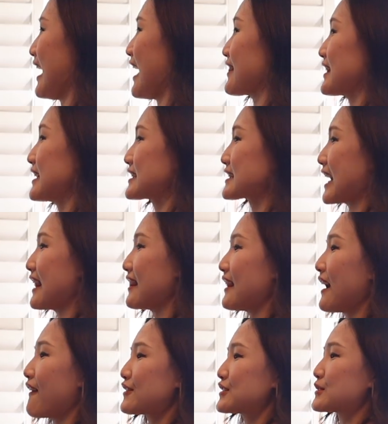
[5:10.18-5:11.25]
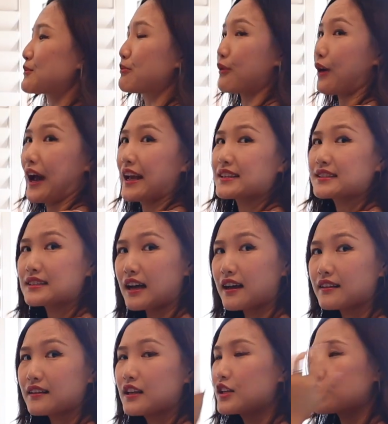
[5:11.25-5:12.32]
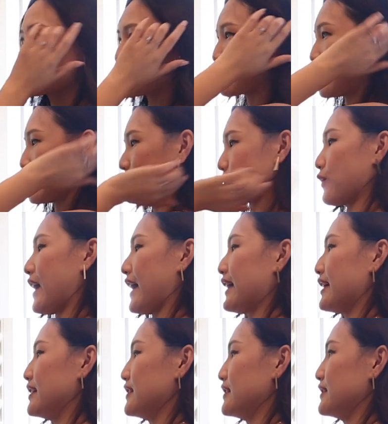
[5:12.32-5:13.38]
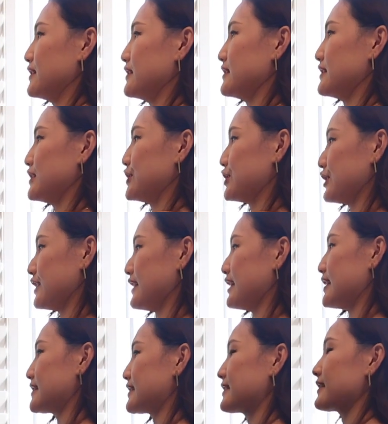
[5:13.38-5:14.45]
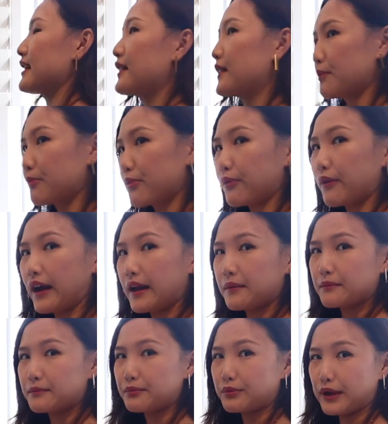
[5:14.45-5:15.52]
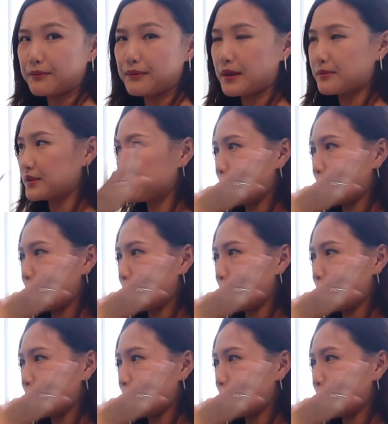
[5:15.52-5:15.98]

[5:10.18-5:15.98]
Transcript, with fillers: And this guy loves bright sun, so that's why she is in the premium